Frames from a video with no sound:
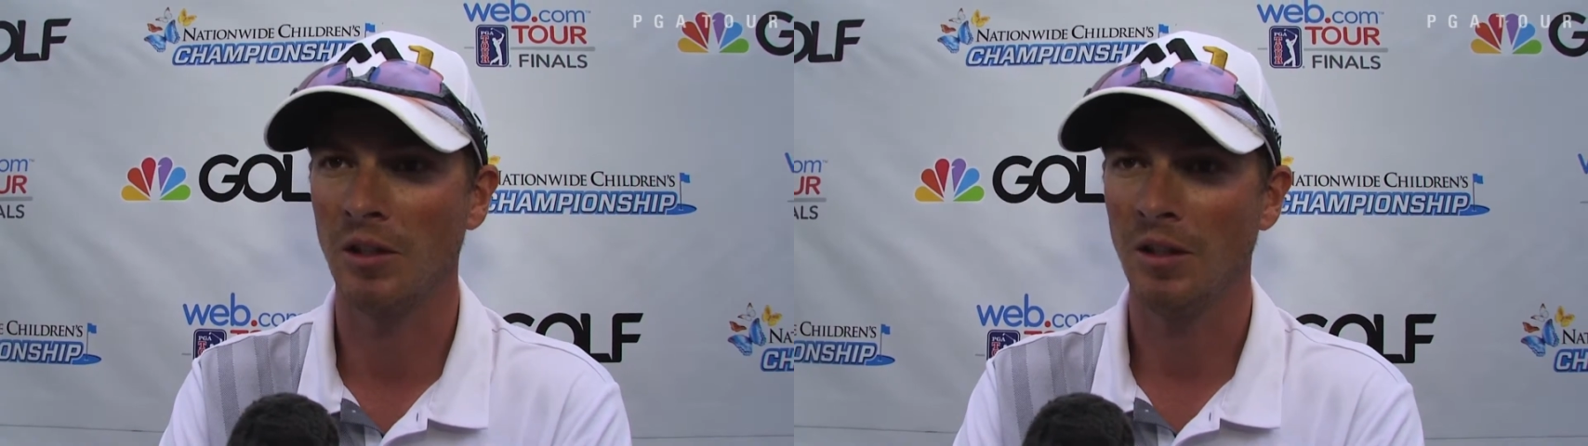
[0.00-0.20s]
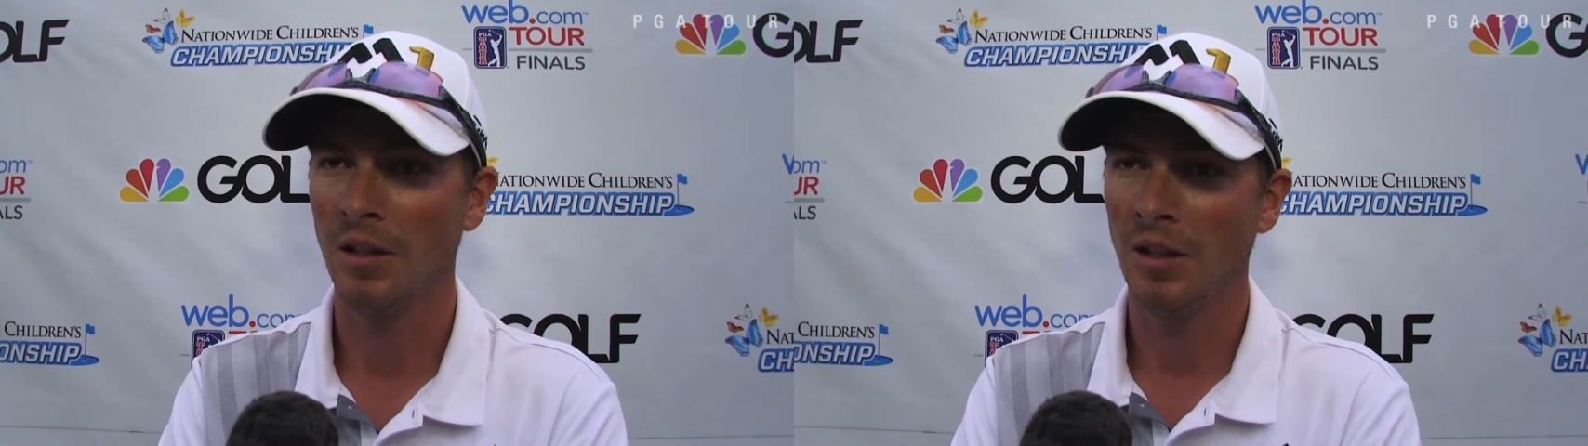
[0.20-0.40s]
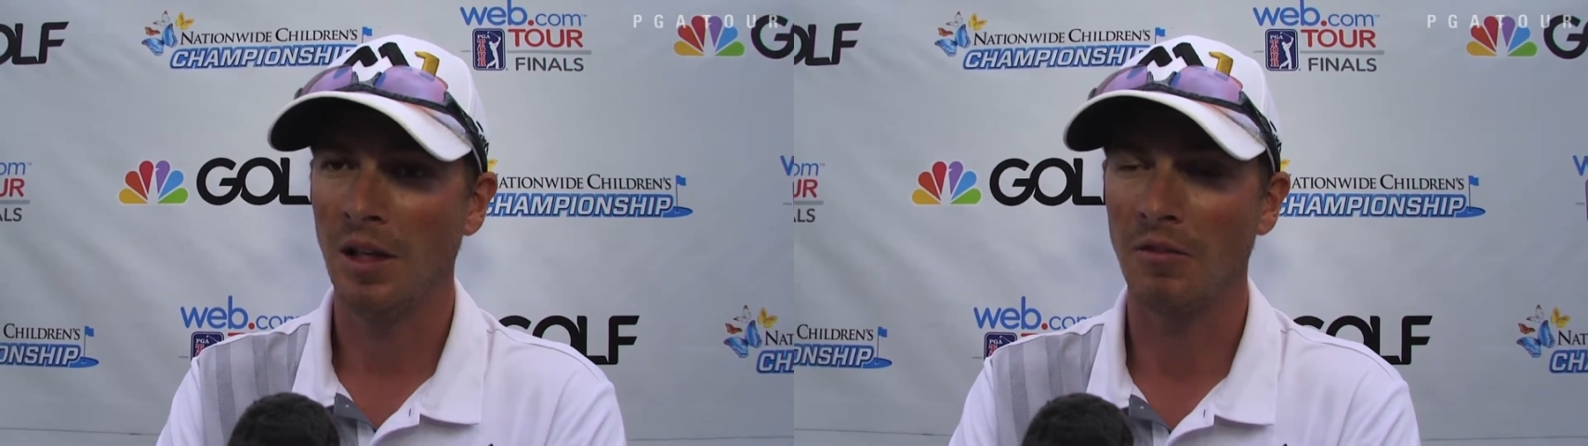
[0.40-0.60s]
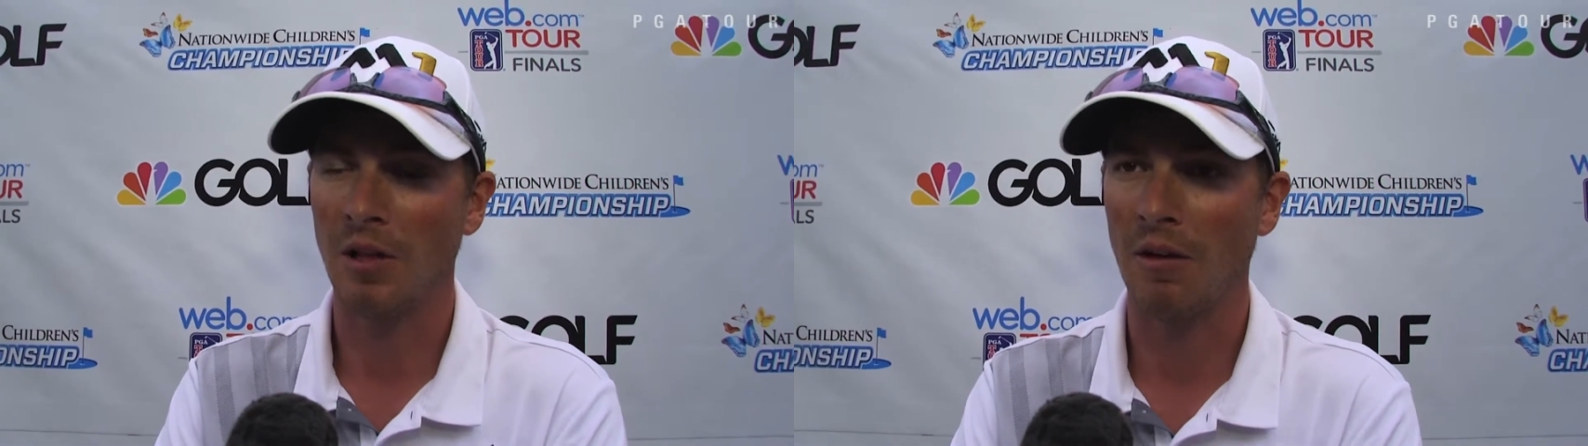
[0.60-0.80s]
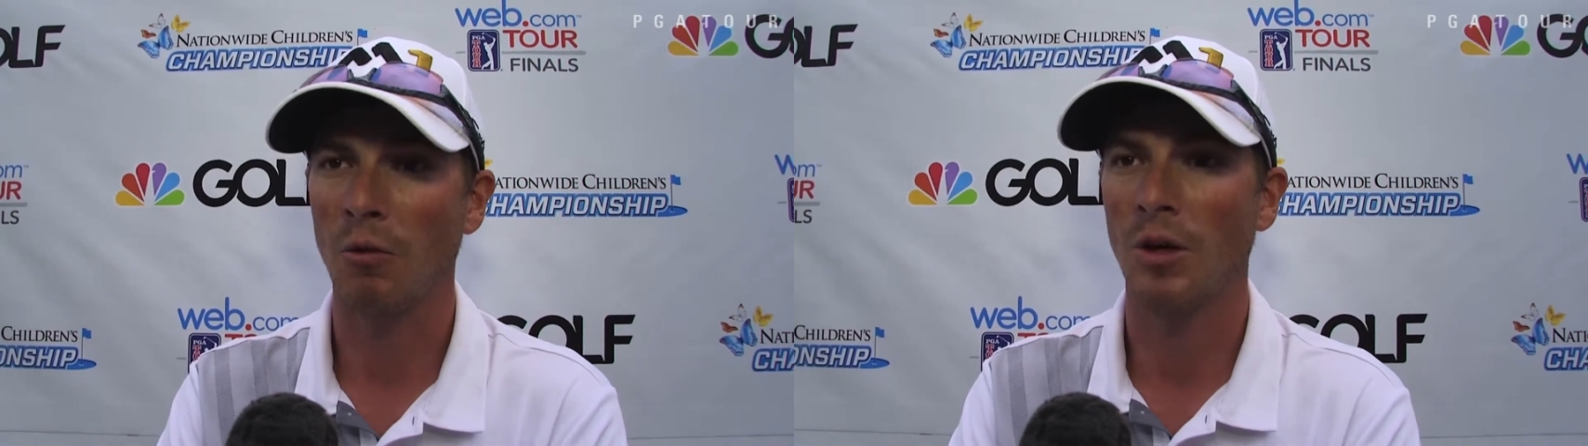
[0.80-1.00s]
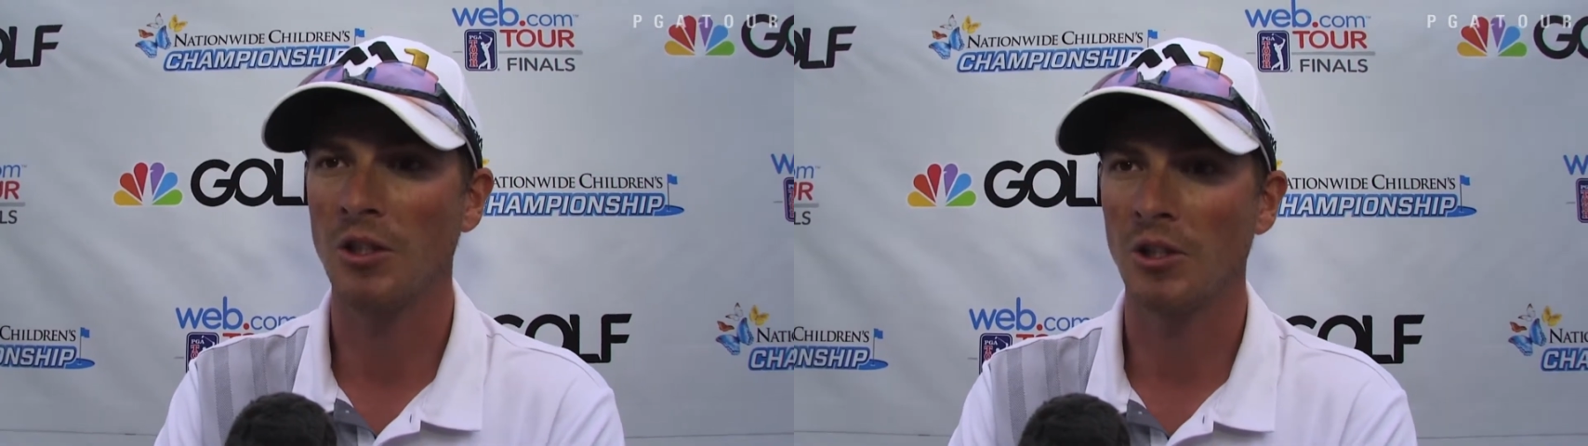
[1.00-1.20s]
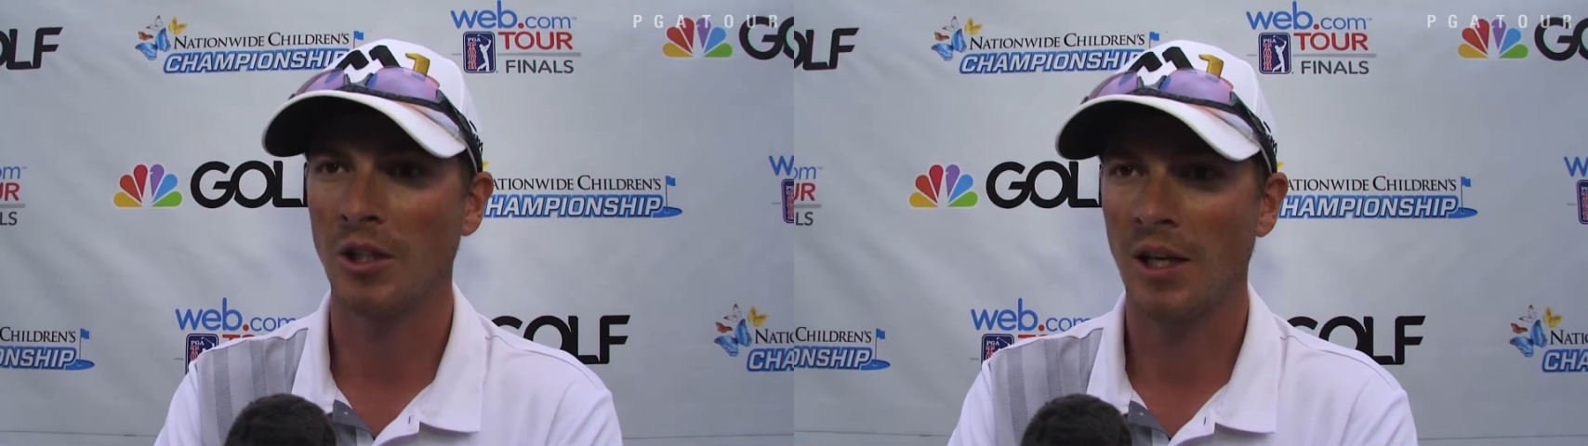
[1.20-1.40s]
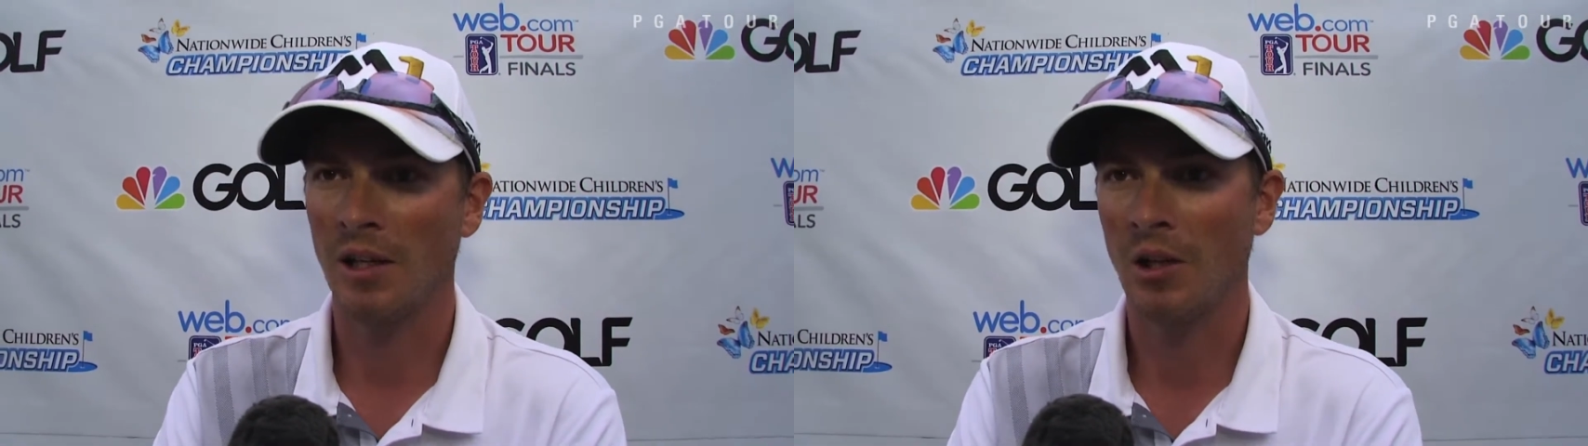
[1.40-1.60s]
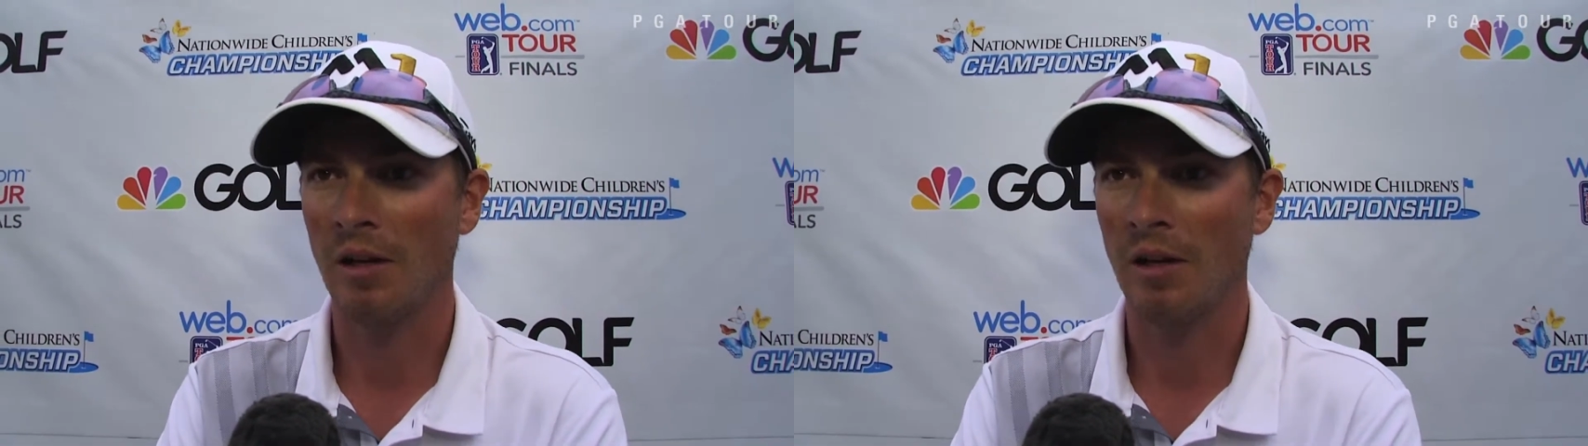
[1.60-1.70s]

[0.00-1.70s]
And if you have a wedge in your hand,